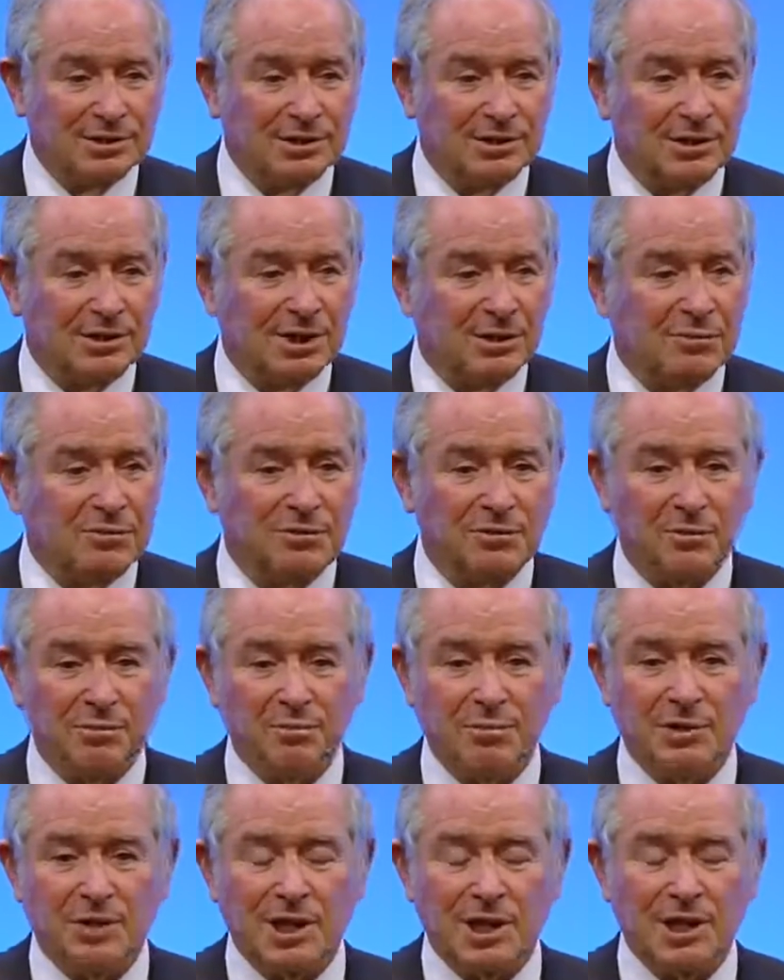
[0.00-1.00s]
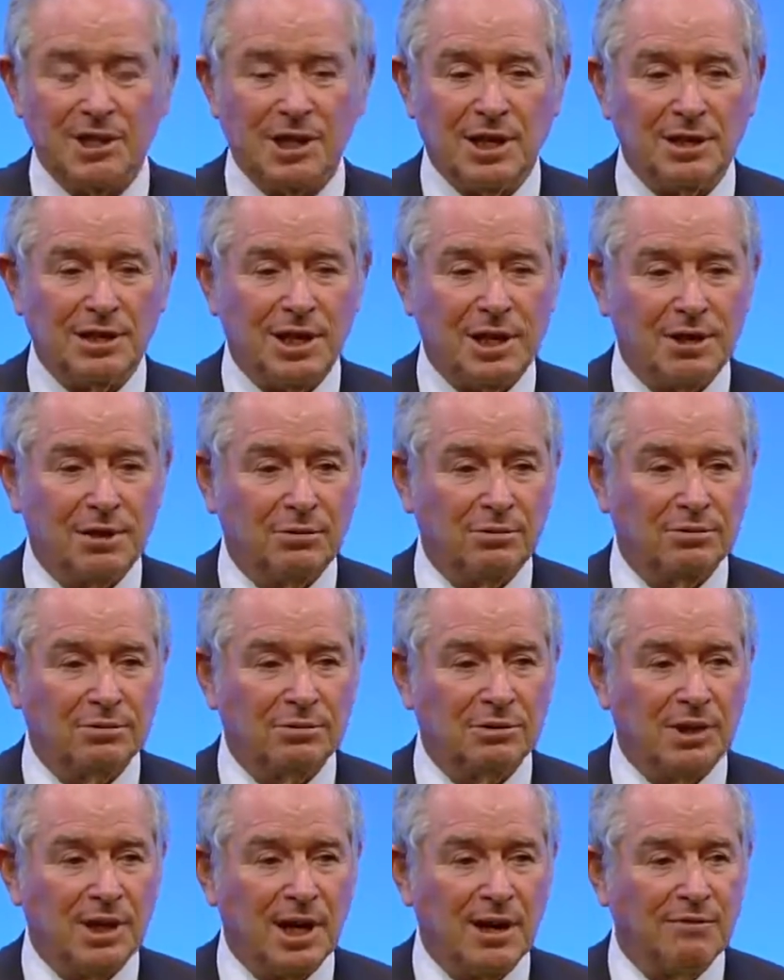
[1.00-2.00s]
Some of them, they don't
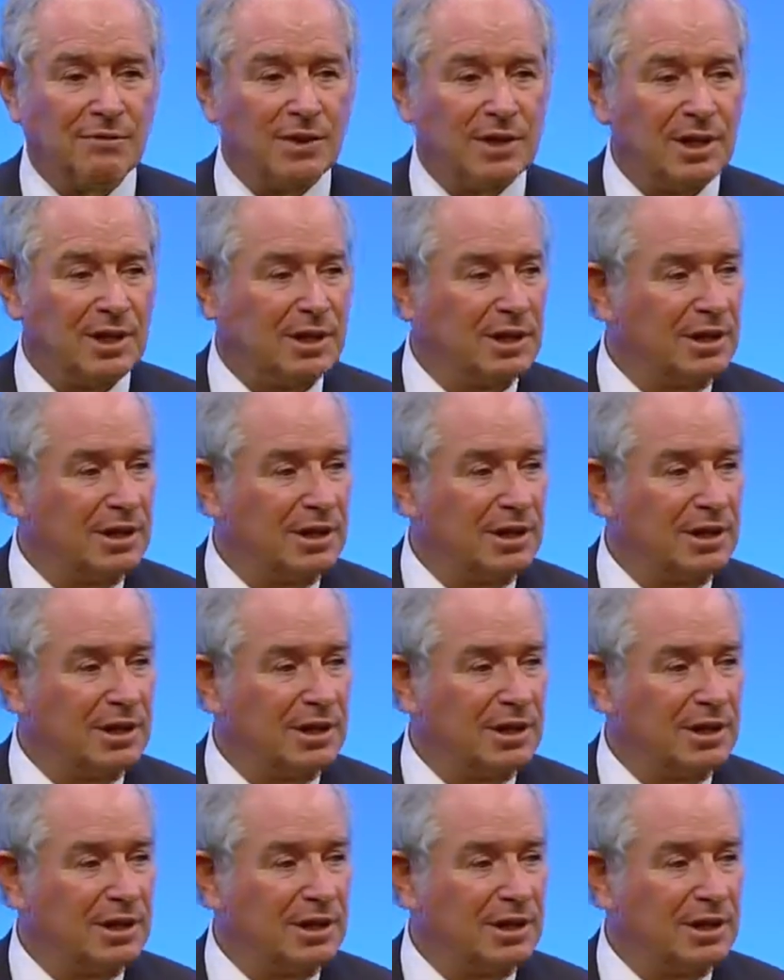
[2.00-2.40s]
have,